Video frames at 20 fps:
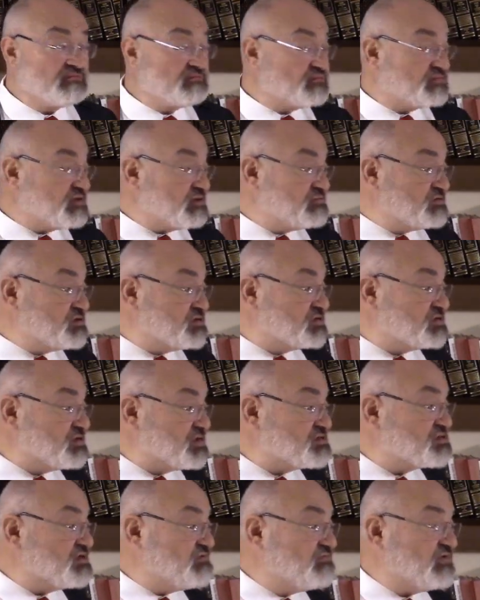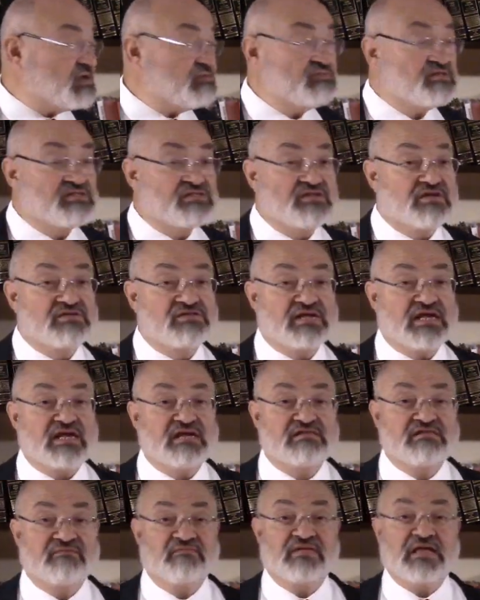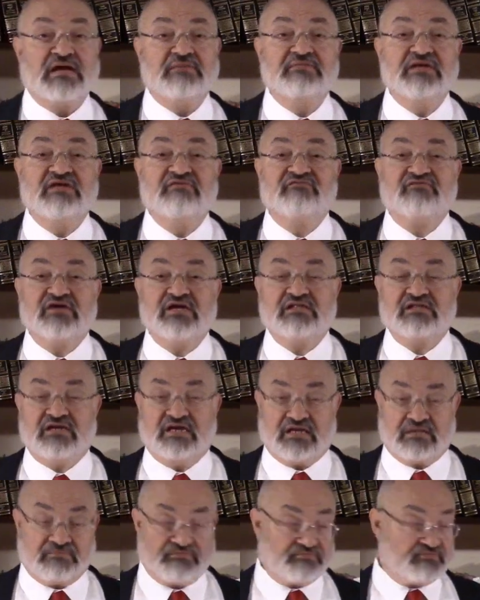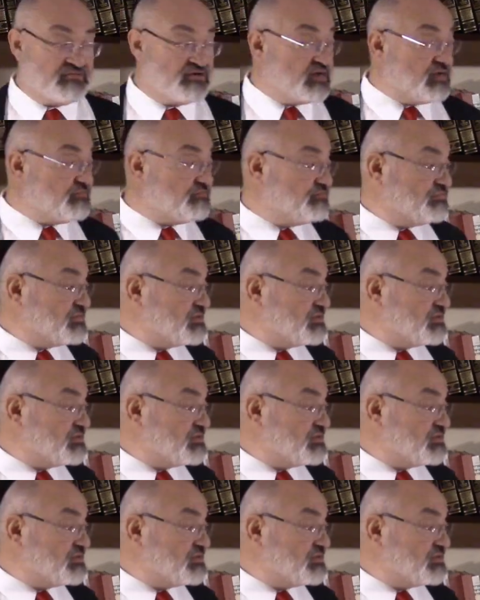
Rabbi Yehuda Nasi famously says, I'm an Ivrit not, right?